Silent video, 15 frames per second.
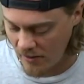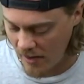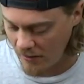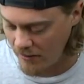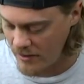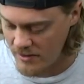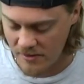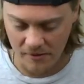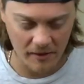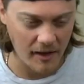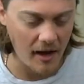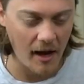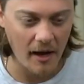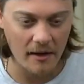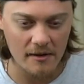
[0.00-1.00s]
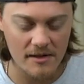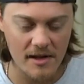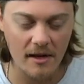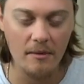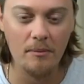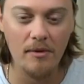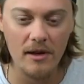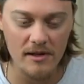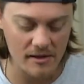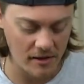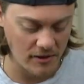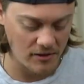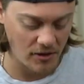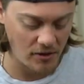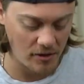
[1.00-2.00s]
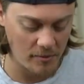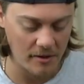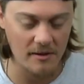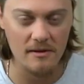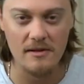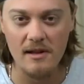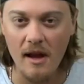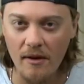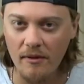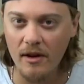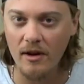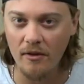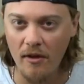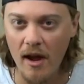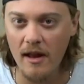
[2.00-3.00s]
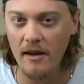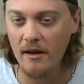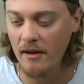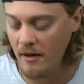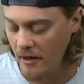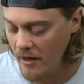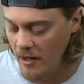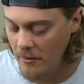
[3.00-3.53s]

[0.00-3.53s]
I recently got second place in a tournament in South Carolina